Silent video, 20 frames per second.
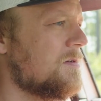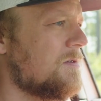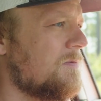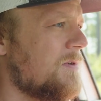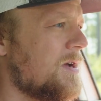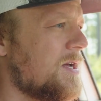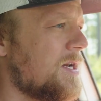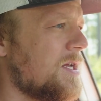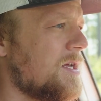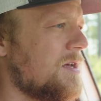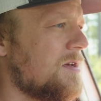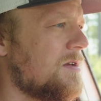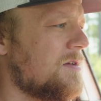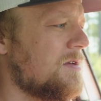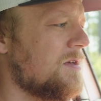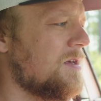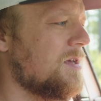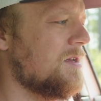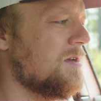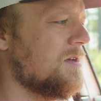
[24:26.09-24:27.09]
Ready
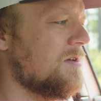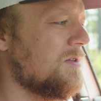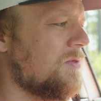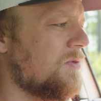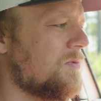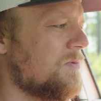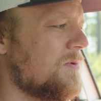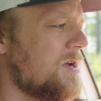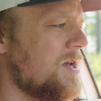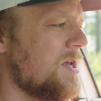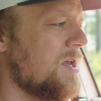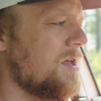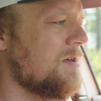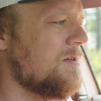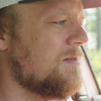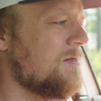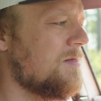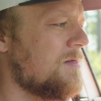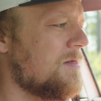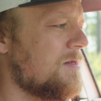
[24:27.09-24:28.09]
in 3,
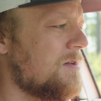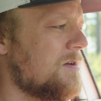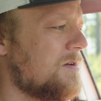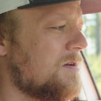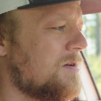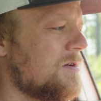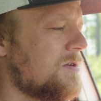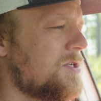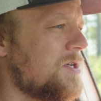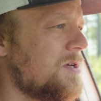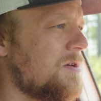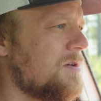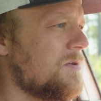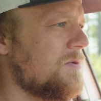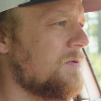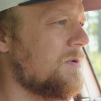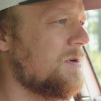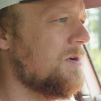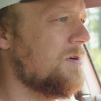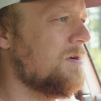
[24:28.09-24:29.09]

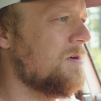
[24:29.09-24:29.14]
2,